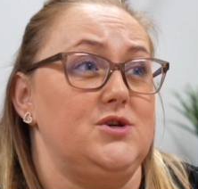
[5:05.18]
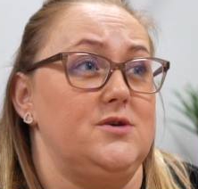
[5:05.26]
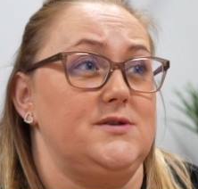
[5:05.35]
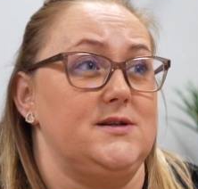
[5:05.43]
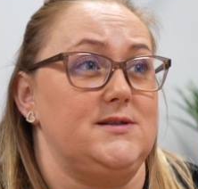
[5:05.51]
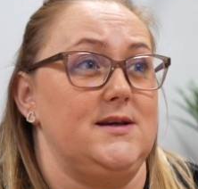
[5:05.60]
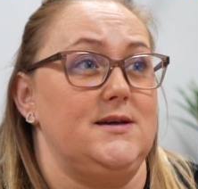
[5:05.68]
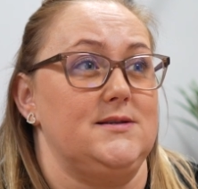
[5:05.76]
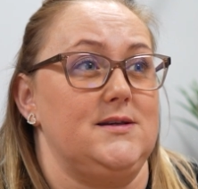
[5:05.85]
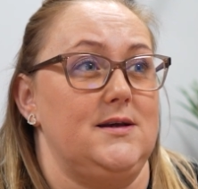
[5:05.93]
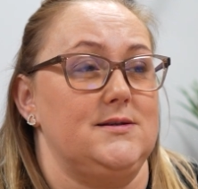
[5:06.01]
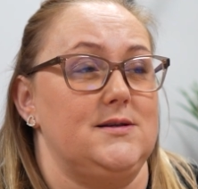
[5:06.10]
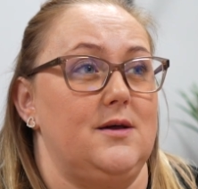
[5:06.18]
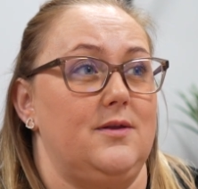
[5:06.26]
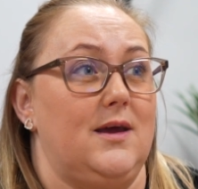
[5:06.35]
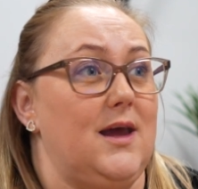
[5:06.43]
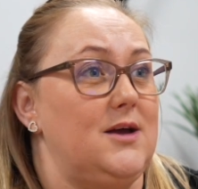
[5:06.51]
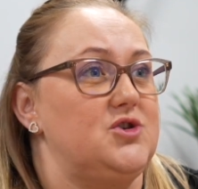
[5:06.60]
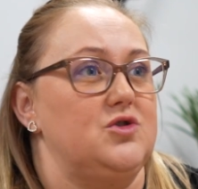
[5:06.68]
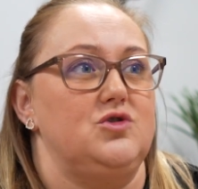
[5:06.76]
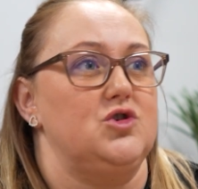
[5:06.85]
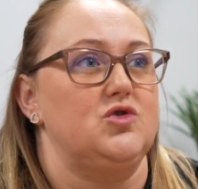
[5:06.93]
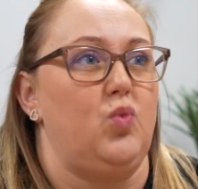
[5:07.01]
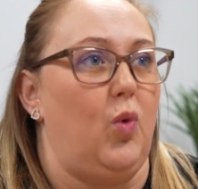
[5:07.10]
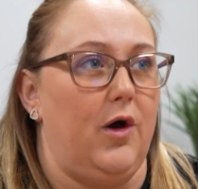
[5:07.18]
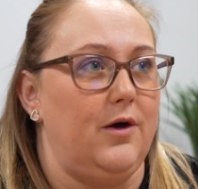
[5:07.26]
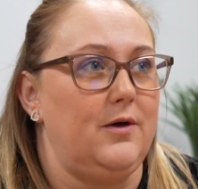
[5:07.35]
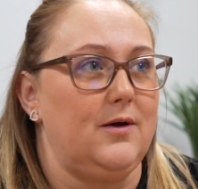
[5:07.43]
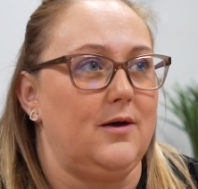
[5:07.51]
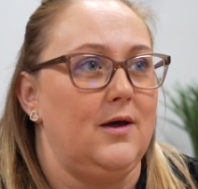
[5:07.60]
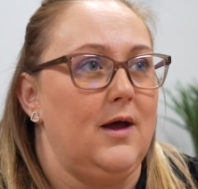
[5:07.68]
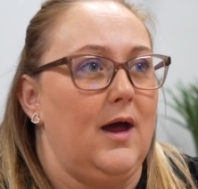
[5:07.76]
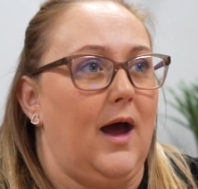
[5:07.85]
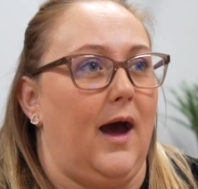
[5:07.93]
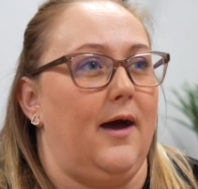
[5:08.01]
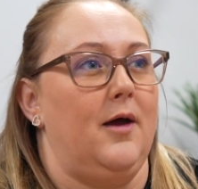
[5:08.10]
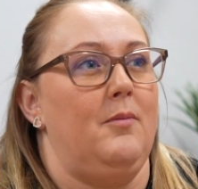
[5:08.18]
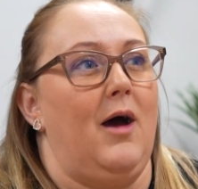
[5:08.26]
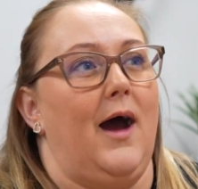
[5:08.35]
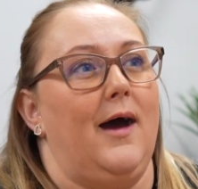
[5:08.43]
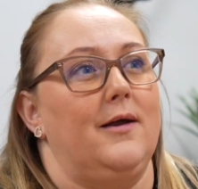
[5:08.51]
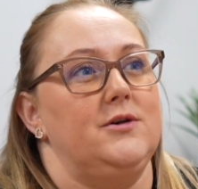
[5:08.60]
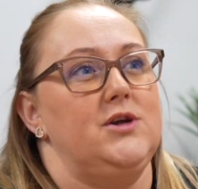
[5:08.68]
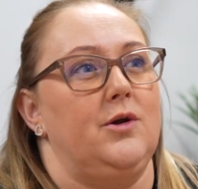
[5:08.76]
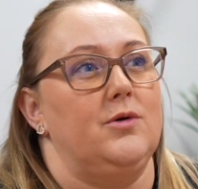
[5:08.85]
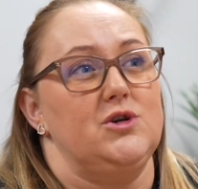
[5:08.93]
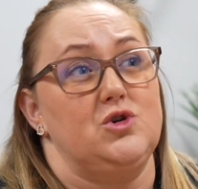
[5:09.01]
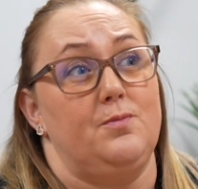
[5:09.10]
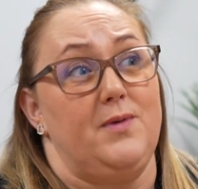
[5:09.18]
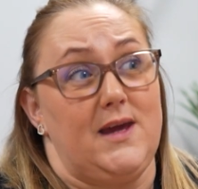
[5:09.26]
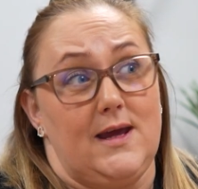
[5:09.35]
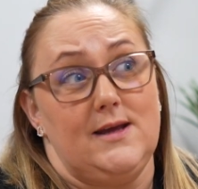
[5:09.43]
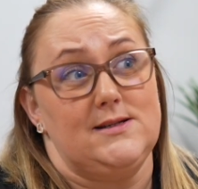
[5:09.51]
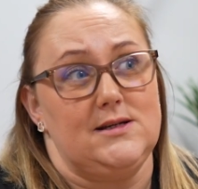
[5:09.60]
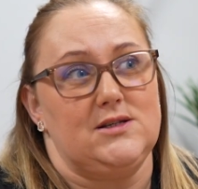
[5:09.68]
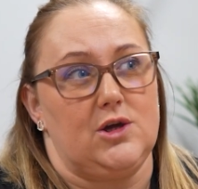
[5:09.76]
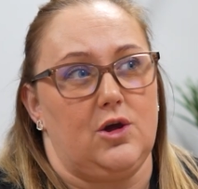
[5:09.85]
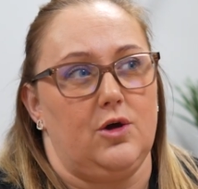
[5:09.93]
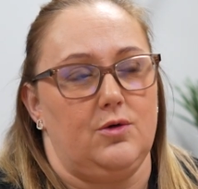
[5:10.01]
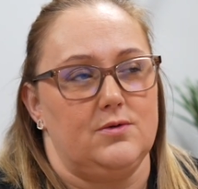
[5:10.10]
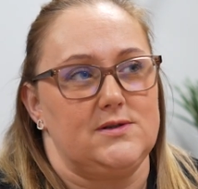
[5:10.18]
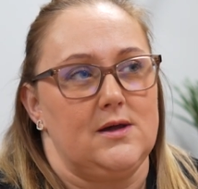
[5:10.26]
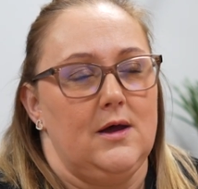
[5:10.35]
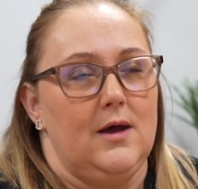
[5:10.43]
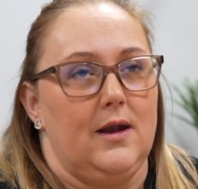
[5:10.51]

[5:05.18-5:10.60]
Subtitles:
users is that the kit should just work and you know it should be easy to use.